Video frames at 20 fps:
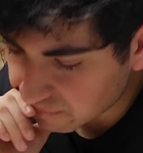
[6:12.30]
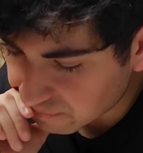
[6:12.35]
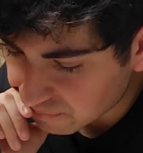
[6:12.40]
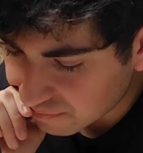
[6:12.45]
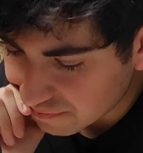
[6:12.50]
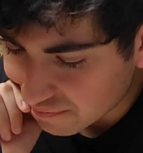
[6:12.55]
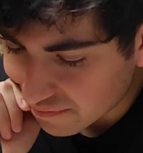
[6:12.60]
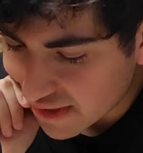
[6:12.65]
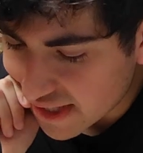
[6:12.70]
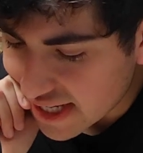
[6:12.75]

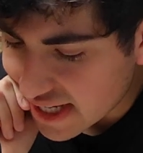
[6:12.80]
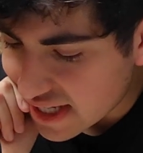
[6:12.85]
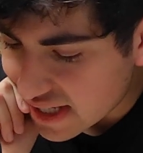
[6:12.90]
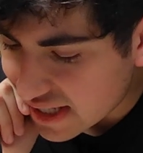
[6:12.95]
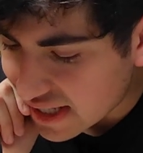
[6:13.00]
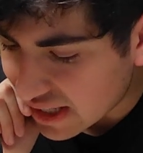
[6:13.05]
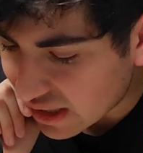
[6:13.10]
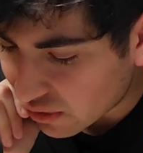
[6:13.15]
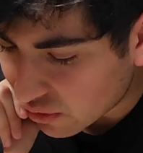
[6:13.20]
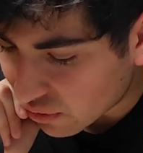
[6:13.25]
Mrs.
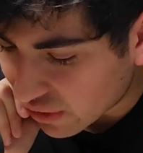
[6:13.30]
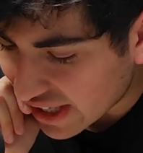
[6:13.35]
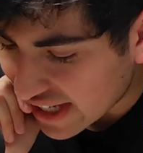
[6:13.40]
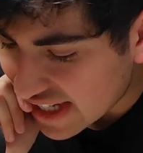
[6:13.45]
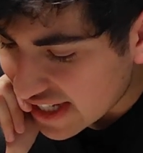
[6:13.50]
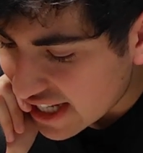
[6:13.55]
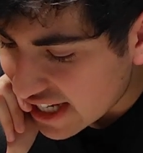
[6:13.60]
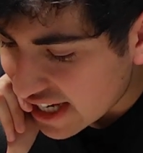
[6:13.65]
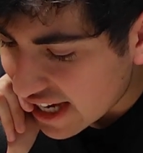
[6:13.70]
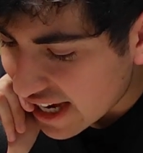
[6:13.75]
Dean raised the
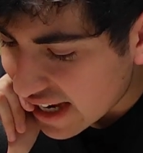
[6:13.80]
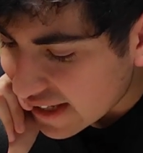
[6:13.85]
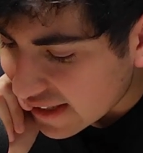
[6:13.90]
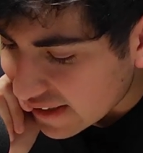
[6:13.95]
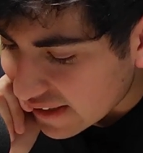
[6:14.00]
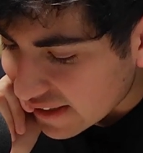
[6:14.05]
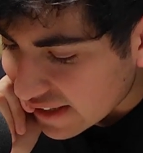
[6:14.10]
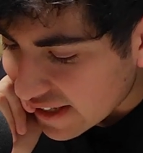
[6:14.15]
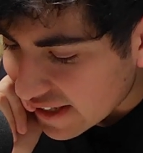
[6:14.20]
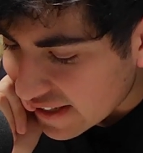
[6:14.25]
candle,
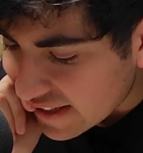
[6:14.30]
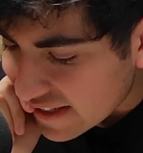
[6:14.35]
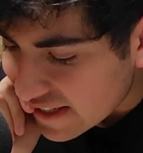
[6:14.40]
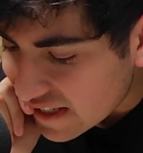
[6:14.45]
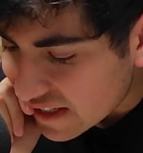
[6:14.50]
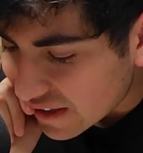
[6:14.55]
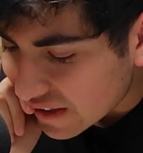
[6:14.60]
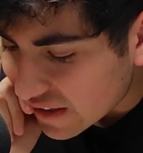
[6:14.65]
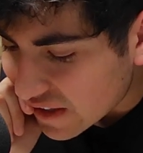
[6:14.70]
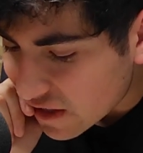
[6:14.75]
and I
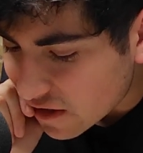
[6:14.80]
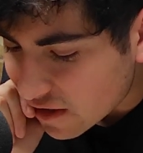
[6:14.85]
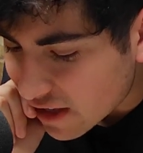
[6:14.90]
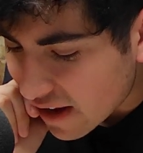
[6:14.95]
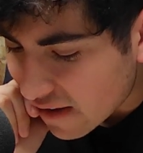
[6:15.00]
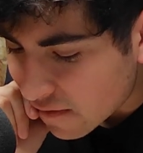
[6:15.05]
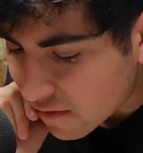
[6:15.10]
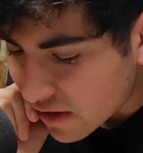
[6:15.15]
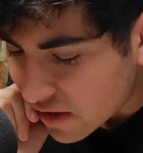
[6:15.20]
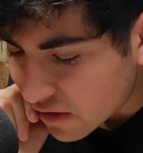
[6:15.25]
discerned a
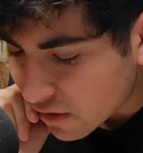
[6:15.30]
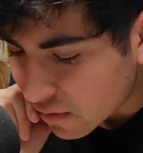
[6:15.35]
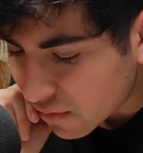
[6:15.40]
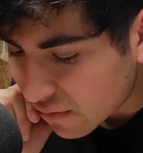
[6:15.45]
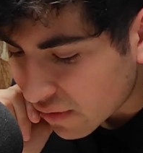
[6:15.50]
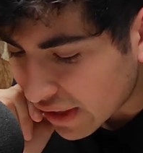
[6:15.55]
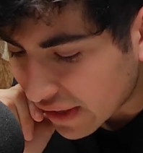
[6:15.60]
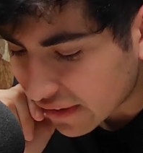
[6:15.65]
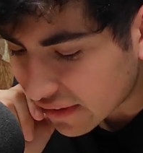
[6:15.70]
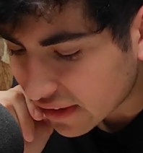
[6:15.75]
soft-featured
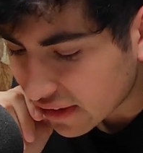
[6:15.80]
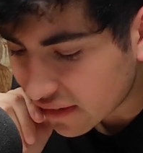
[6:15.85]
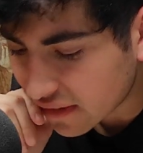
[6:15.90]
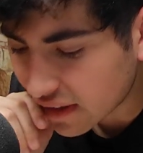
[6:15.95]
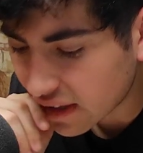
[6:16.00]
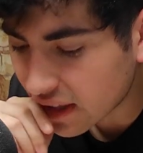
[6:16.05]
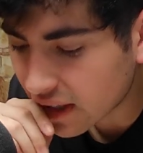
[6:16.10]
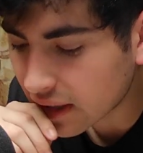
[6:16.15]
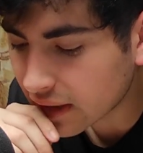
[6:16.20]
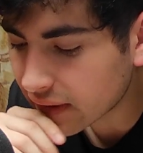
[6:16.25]
face
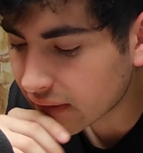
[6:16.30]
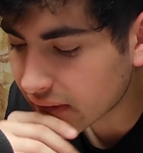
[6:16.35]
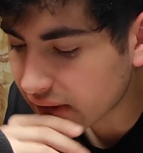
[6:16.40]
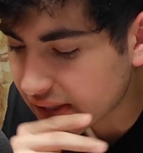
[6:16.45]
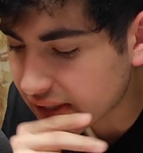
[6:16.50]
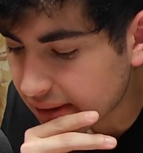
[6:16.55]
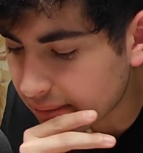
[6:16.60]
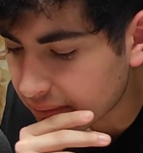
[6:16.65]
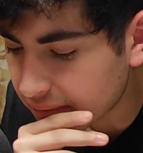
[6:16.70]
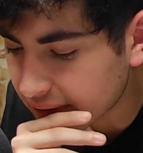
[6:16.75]
exceedingly
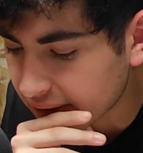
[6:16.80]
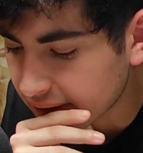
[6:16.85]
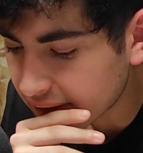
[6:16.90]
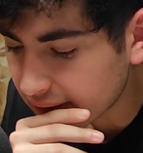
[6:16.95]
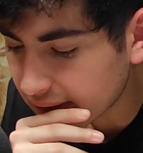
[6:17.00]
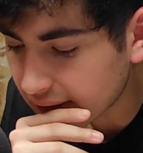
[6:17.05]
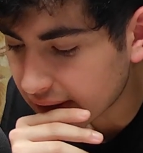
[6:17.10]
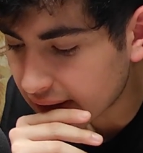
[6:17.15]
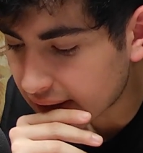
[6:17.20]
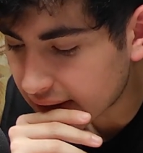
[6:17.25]
resembling the
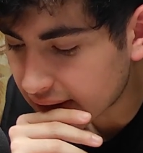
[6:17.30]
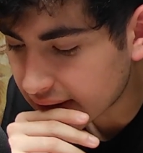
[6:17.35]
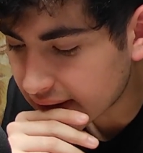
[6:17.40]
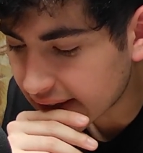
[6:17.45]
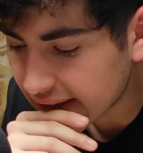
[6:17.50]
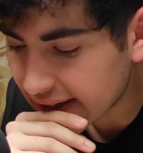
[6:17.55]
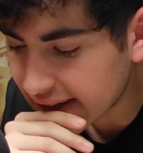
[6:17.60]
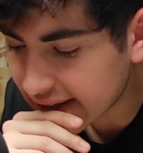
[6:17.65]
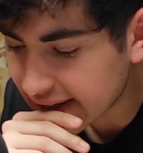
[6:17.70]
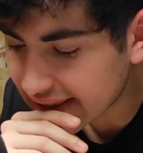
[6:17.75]
young
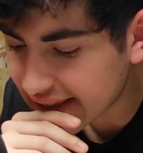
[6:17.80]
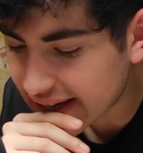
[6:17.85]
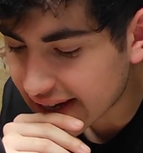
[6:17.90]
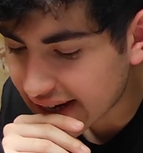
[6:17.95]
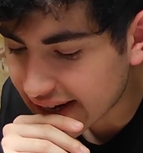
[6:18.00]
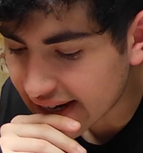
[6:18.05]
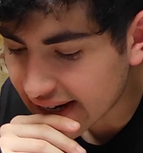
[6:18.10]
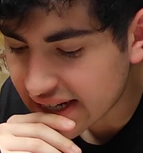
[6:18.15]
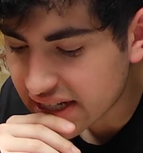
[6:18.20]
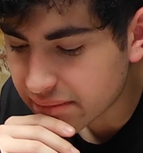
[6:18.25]
lady at the
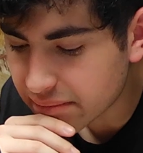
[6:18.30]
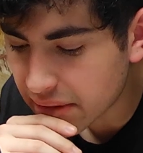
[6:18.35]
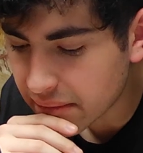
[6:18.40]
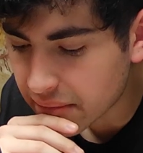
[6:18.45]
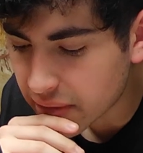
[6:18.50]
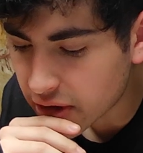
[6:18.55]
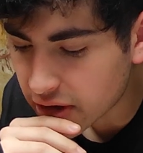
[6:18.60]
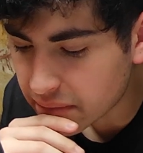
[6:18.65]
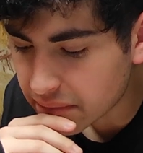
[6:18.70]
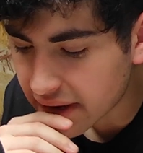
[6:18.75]
Heights, but more
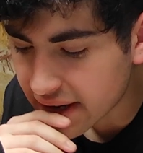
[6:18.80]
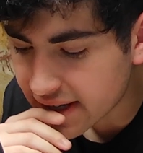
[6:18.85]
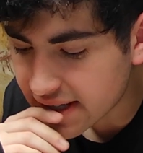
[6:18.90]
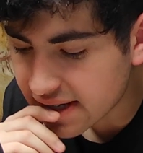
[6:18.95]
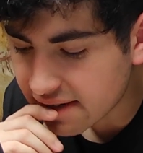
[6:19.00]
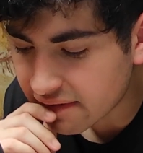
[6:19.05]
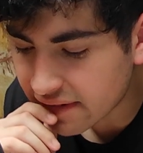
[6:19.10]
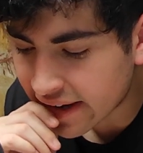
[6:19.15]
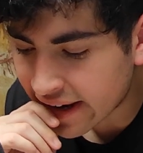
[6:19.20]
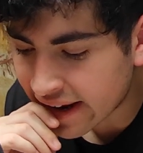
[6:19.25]
pensive
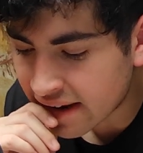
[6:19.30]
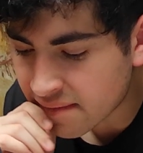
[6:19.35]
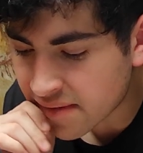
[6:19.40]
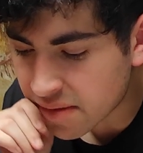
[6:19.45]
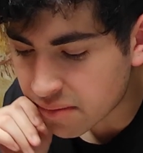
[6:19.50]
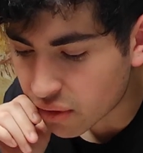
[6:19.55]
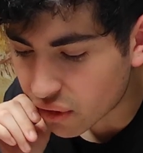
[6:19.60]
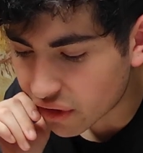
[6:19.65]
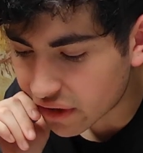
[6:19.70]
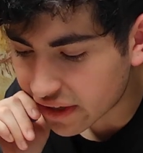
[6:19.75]
and
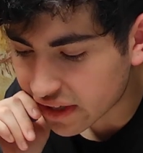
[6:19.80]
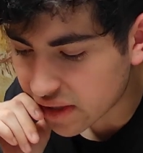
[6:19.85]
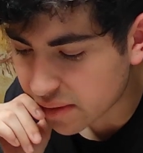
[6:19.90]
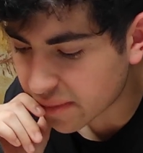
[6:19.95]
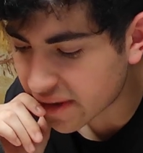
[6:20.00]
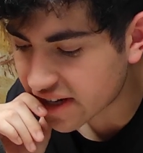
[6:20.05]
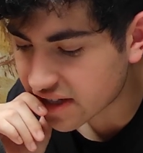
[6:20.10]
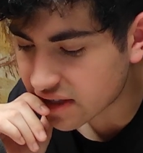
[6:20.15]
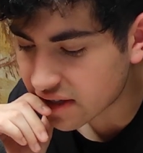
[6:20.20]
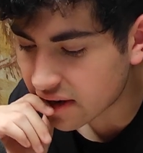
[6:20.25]
amiable in
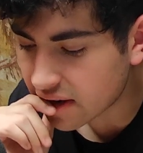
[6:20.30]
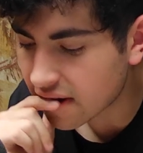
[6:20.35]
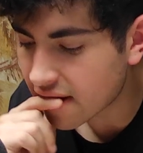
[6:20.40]
expression.